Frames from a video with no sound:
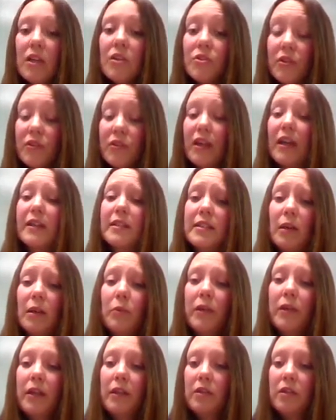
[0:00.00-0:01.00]
So that's how
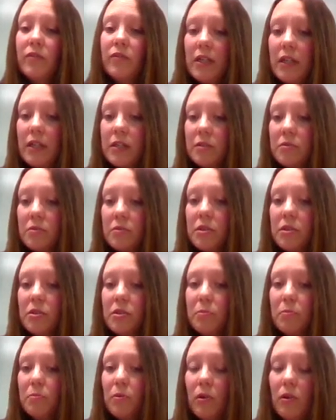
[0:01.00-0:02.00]
we get the other data into
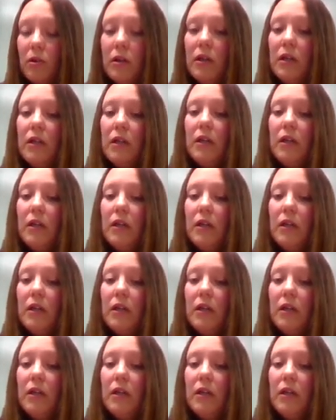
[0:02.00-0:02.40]
UniProt.